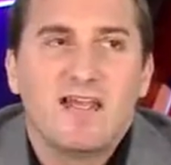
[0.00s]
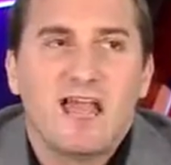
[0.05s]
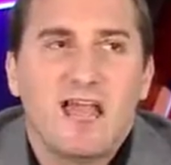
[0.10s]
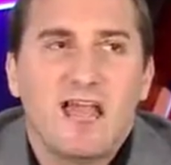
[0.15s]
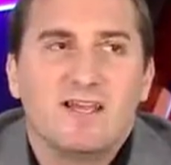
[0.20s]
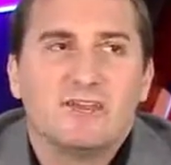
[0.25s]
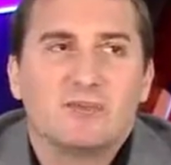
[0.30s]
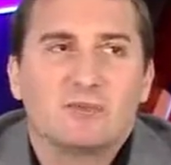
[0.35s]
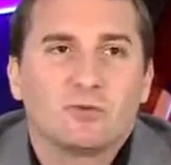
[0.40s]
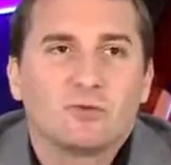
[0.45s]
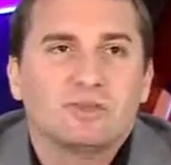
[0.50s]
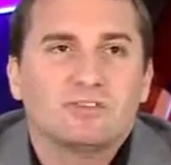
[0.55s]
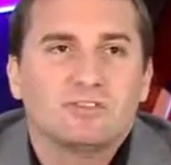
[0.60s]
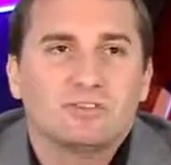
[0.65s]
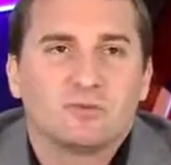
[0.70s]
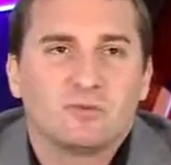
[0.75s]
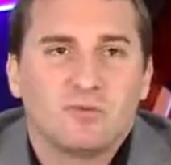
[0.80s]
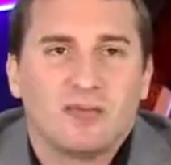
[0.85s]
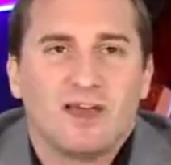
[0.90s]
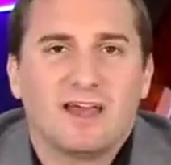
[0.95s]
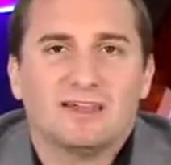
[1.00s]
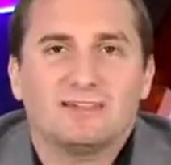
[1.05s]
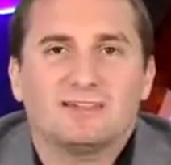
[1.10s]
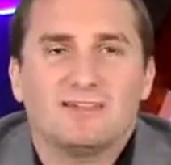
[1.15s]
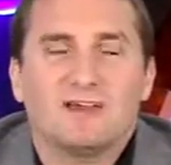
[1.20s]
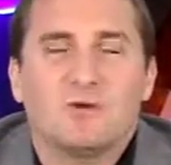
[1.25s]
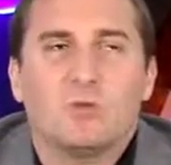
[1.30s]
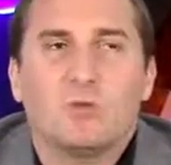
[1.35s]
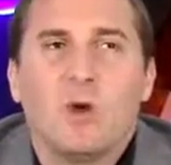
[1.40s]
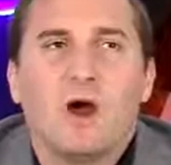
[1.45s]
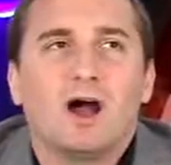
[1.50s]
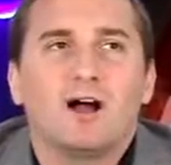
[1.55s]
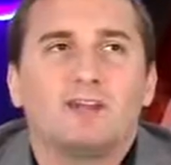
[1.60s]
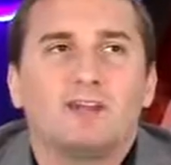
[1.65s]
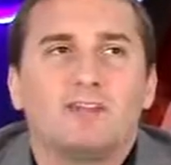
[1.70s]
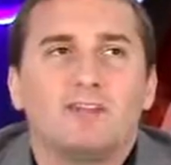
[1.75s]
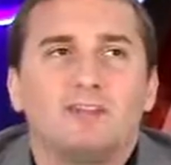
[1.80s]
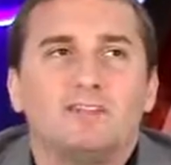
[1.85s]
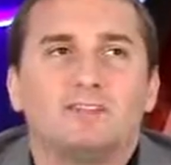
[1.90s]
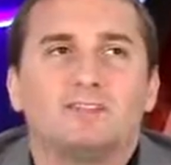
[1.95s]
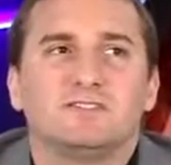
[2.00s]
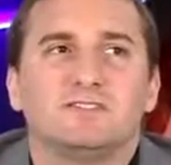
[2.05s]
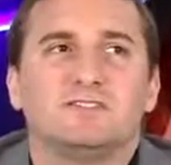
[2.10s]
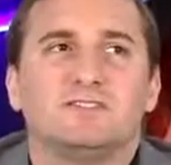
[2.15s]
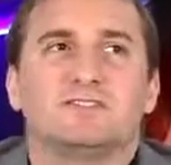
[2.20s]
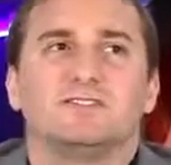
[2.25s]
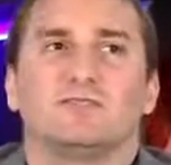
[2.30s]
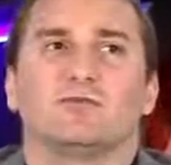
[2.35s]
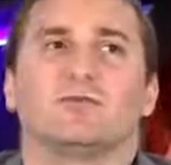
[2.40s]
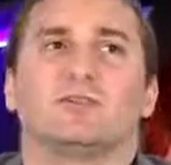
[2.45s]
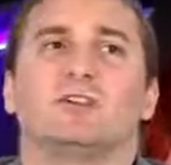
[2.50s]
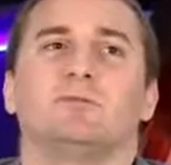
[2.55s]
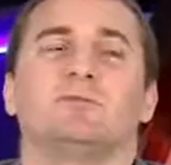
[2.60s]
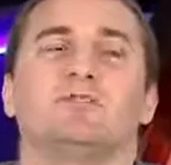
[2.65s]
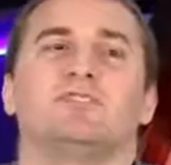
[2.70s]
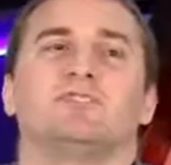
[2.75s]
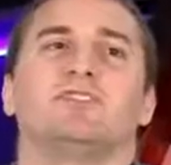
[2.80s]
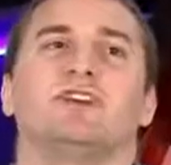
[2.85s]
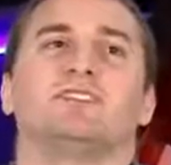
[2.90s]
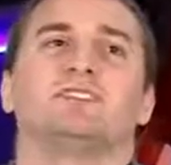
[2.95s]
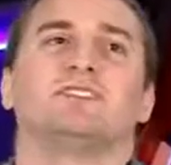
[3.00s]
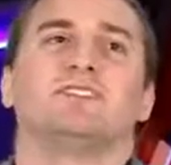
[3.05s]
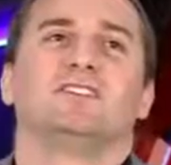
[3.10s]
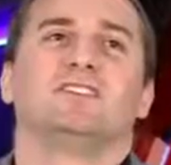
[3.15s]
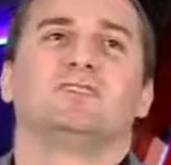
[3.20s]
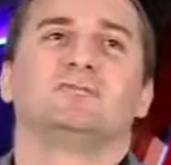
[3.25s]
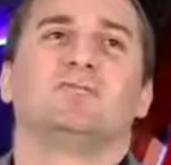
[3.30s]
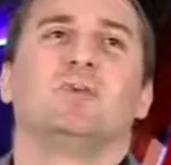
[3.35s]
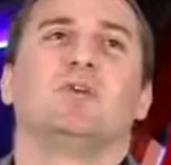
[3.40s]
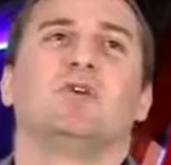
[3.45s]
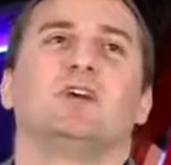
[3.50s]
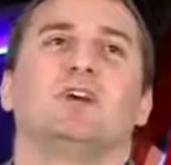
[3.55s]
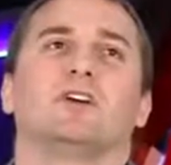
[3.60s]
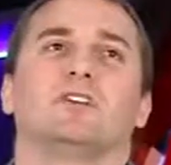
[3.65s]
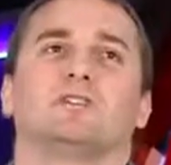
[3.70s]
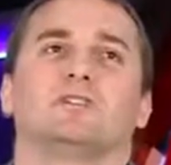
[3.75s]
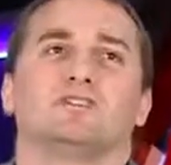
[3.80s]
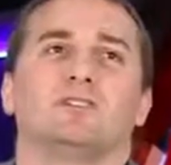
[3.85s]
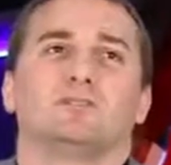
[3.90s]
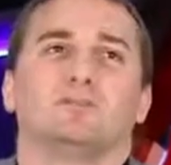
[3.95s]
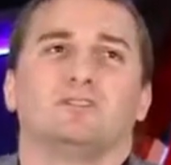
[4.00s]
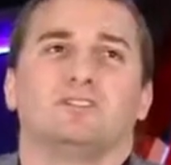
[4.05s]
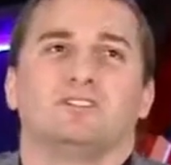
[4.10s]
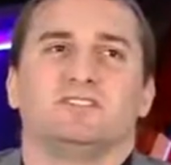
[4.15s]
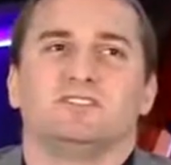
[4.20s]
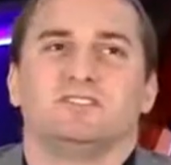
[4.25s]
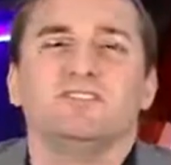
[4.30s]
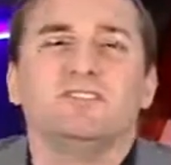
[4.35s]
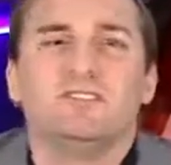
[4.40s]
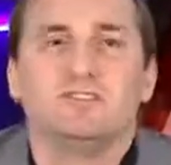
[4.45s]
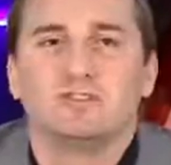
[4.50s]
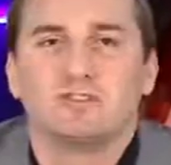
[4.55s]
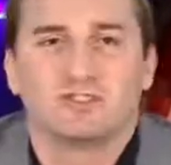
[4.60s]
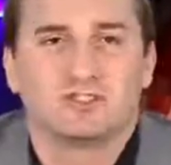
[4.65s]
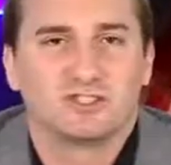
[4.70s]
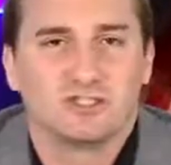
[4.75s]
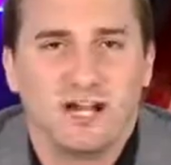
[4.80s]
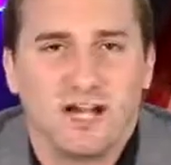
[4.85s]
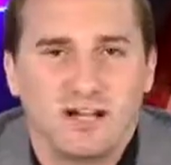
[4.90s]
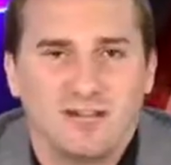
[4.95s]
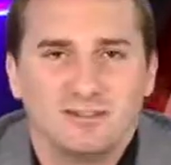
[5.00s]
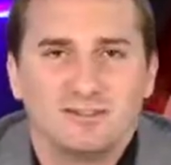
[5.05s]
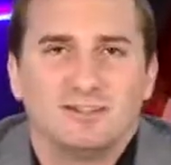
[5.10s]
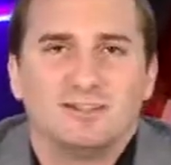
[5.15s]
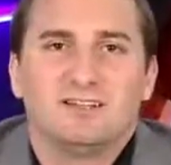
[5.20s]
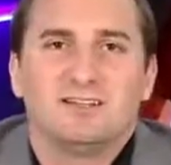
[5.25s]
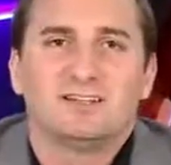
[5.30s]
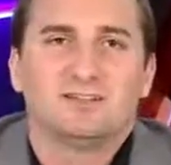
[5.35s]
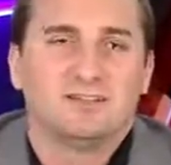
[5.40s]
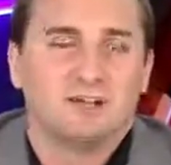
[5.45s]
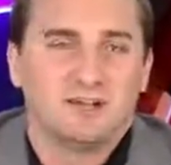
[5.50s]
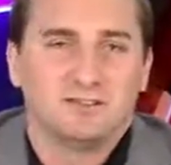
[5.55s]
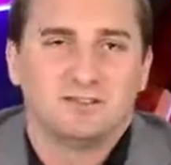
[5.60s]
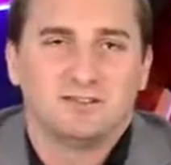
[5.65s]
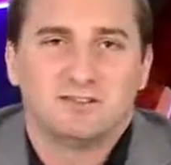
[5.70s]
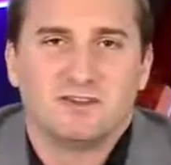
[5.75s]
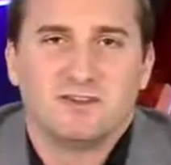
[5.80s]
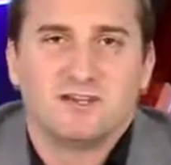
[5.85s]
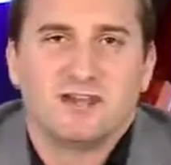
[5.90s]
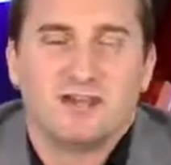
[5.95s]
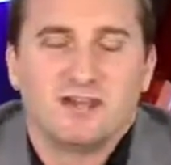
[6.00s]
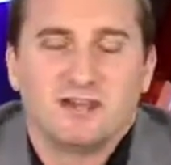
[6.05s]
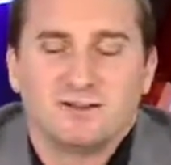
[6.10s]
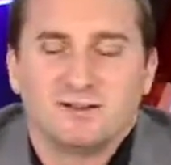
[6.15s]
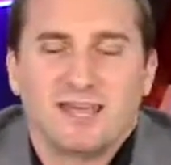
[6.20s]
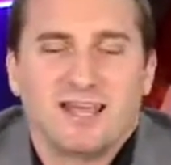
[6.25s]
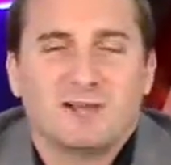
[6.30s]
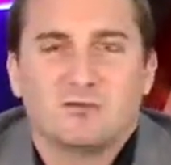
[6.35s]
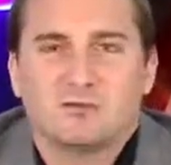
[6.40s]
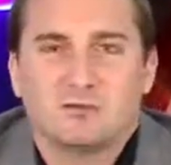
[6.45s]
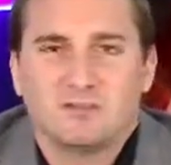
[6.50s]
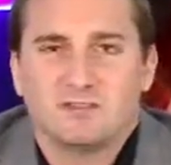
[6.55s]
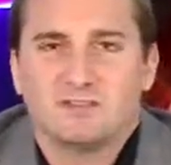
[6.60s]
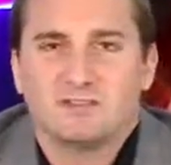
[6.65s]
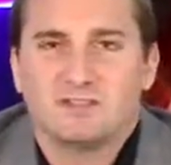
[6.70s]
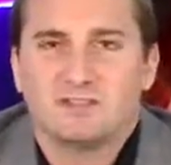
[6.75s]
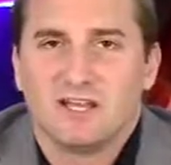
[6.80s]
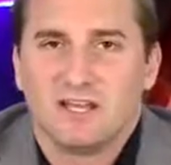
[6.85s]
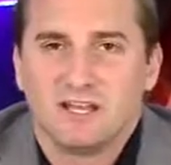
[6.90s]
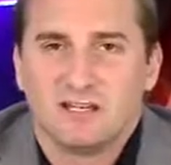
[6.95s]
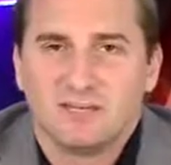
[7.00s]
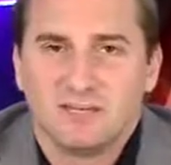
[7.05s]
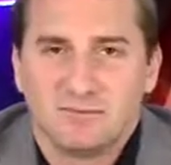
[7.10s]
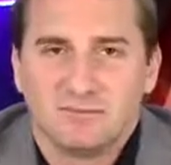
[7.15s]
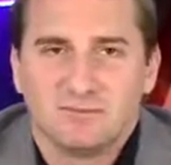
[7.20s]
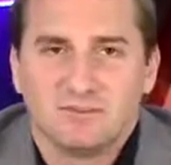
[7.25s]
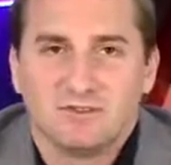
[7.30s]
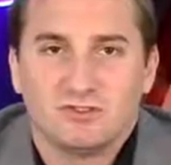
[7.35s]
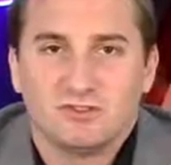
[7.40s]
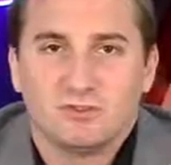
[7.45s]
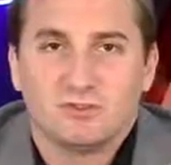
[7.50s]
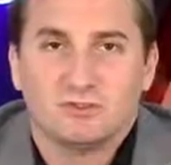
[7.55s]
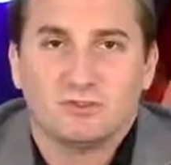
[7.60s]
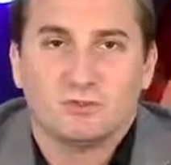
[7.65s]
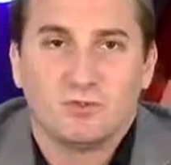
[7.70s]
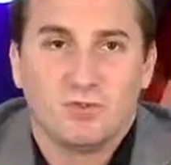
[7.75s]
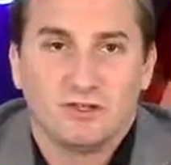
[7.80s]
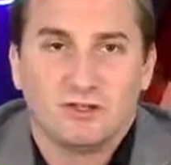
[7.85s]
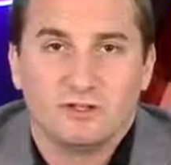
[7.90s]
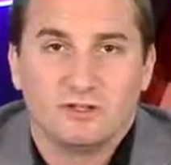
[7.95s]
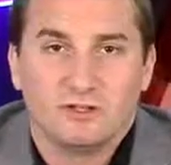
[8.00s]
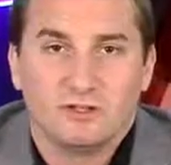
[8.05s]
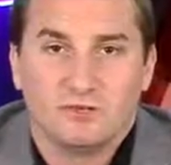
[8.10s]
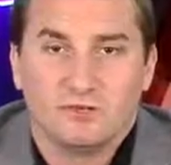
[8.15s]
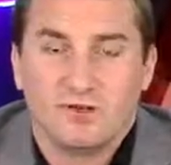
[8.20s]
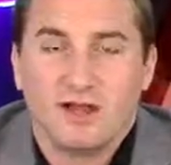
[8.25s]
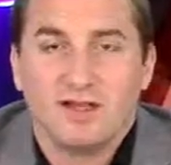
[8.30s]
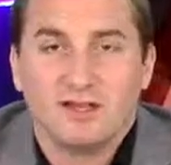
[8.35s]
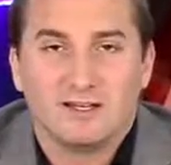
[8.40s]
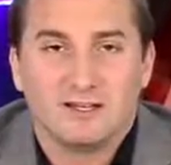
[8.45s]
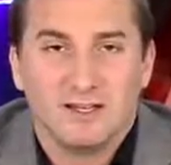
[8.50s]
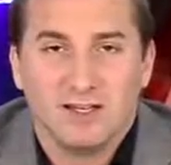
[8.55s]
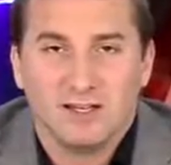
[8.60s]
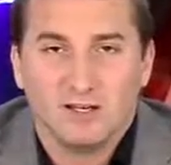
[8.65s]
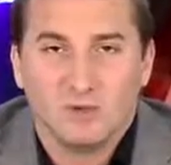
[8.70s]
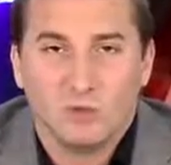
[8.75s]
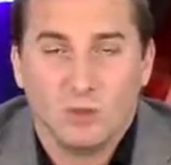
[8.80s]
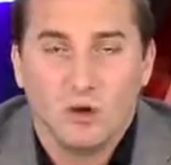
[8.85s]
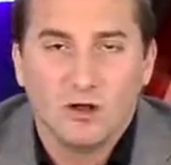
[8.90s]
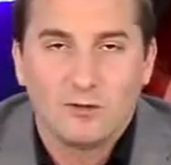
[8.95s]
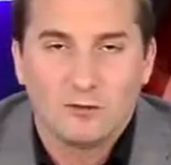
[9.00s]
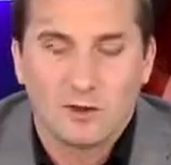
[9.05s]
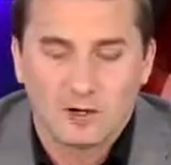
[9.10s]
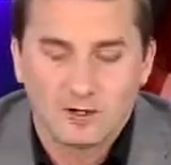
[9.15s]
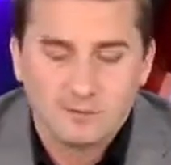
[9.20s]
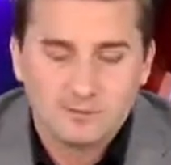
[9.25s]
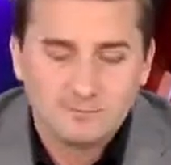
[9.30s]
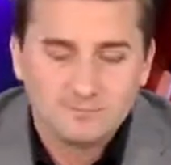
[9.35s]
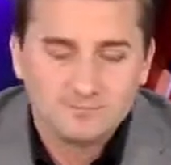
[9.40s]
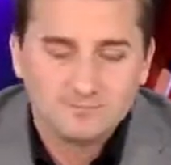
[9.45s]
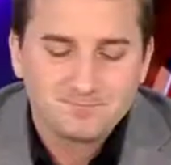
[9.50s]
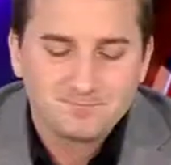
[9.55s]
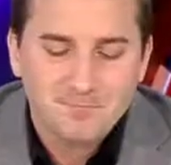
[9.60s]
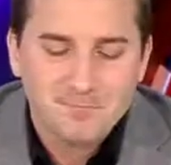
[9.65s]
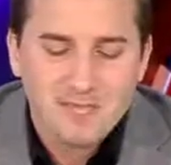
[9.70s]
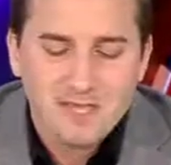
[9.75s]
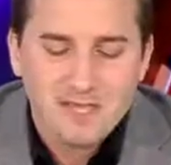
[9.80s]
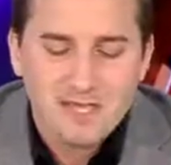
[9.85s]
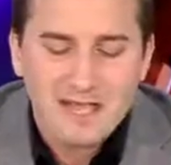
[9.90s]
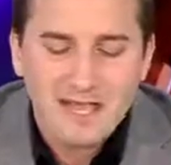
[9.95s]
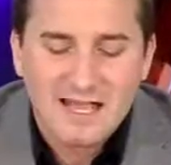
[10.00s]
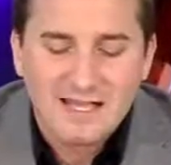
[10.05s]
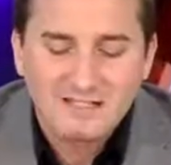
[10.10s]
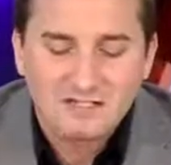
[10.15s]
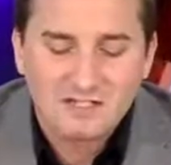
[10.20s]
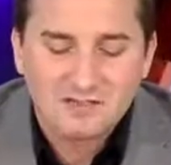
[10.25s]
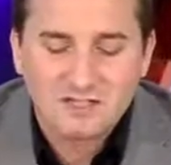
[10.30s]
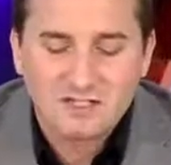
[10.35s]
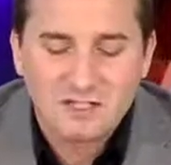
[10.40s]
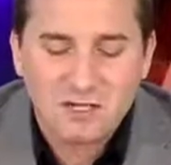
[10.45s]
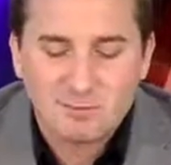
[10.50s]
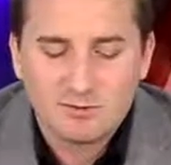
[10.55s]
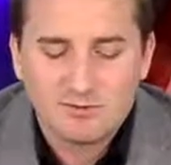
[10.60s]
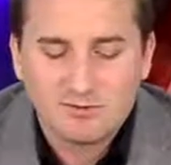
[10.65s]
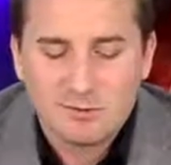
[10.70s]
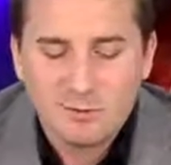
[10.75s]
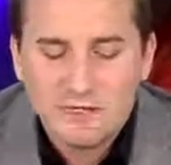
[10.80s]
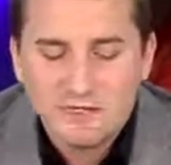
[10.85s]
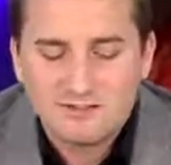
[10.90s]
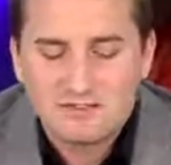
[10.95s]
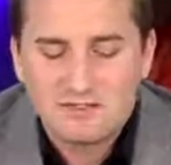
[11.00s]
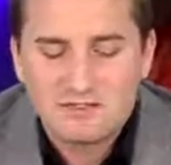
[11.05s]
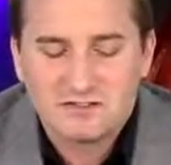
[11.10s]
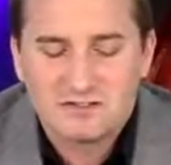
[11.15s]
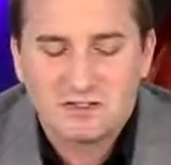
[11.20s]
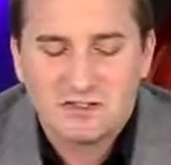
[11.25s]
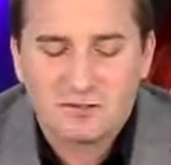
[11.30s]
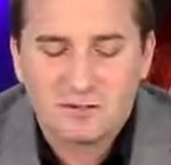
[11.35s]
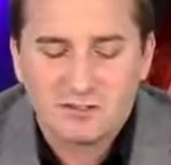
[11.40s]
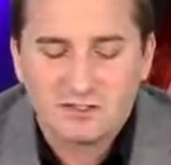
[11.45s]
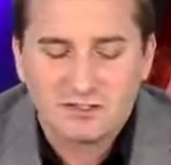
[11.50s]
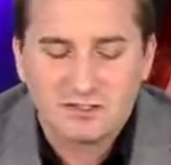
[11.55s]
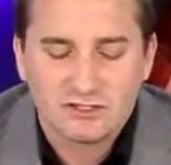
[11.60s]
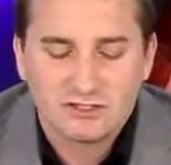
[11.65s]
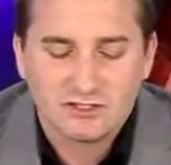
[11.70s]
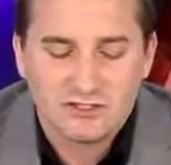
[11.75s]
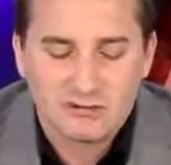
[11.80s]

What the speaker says: And the reason for that is that while these 3D printed guns at this point are simply single-shot guns that can't really stand up to what you can find in any Walmart, in just a couple of weeks since the original